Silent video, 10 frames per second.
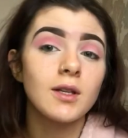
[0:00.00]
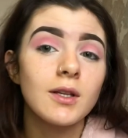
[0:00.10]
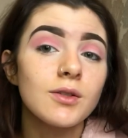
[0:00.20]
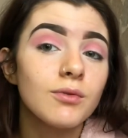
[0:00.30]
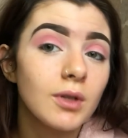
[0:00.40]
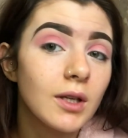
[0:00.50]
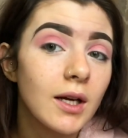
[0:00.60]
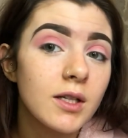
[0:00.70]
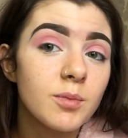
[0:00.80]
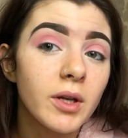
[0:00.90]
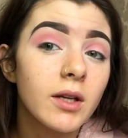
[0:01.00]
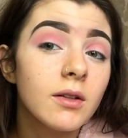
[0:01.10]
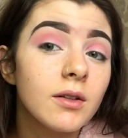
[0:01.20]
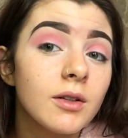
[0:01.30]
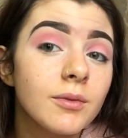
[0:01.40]
think it's a really nice
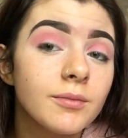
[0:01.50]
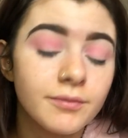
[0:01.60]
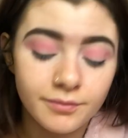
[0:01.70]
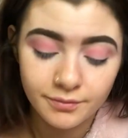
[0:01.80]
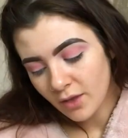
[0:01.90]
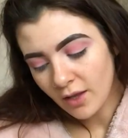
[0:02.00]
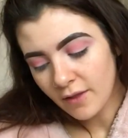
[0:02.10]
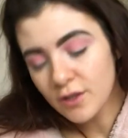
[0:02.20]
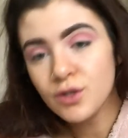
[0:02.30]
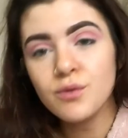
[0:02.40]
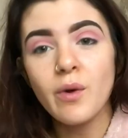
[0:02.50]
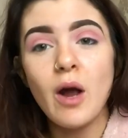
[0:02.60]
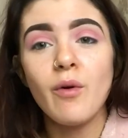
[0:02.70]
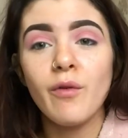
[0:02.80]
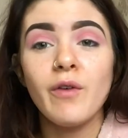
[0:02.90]
blend. This is why
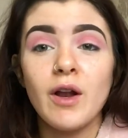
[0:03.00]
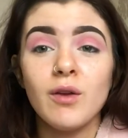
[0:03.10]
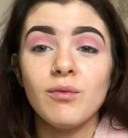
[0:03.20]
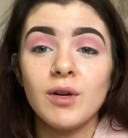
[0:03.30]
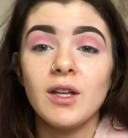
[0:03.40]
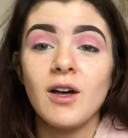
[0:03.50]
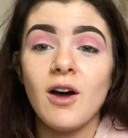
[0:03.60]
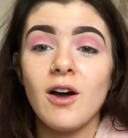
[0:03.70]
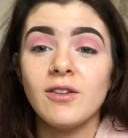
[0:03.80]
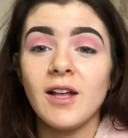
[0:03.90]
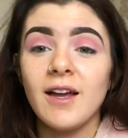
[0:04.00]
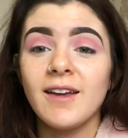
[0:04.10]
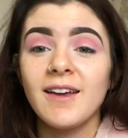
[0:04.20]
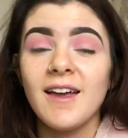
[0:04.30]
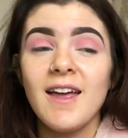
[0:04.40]
I find it really hard,
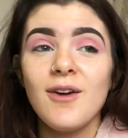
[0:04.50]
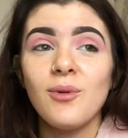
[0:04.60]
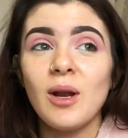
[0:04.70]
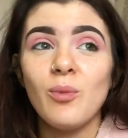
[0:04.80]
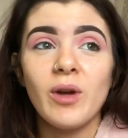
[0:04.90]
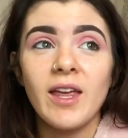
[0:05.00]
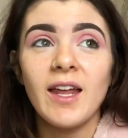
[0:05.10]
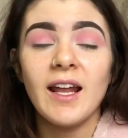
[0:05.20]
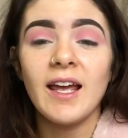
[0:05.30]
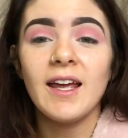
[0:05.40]
like when I'm winging it.